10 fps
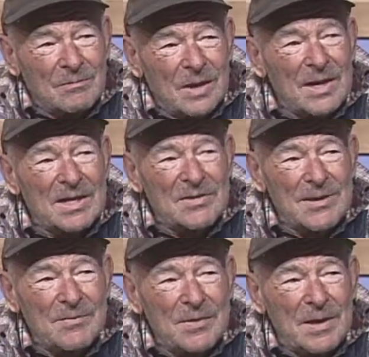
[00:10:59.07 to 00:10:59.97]
right at
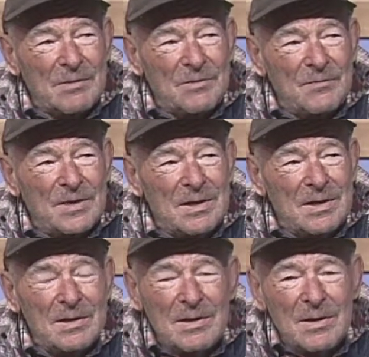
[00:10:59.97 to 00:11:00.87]
7,000 feet.
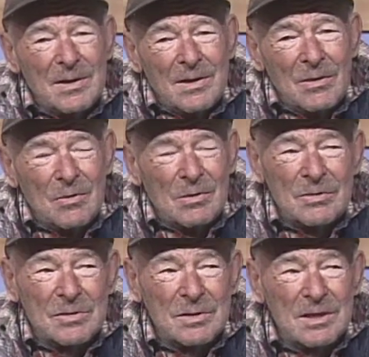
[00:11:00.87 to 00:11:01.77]
And a horse is a